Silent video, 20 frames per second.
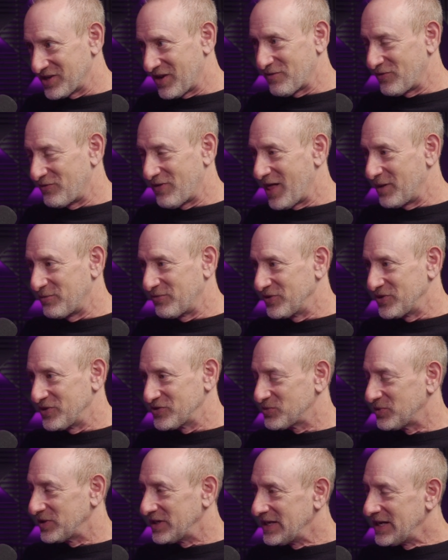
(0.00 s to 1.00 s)
because yeah, I have yeah, a follow up yeah. for
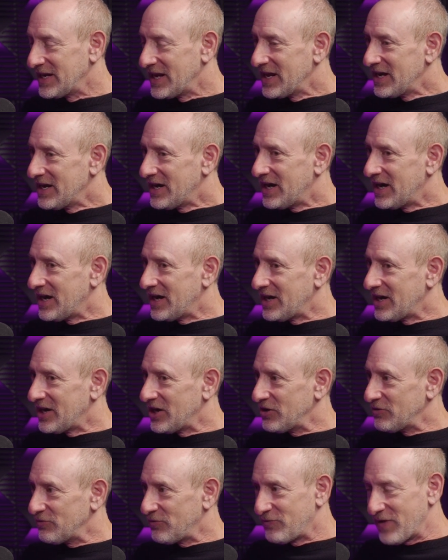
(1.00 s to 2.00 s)
this one. Yeah.
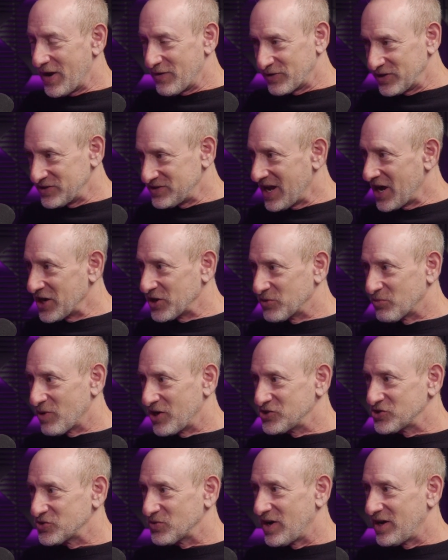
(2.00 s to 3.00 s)
Uh, favorite Italian
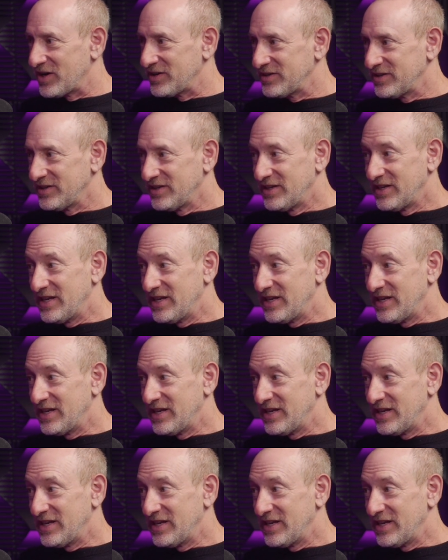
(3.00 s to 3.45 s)
restaurant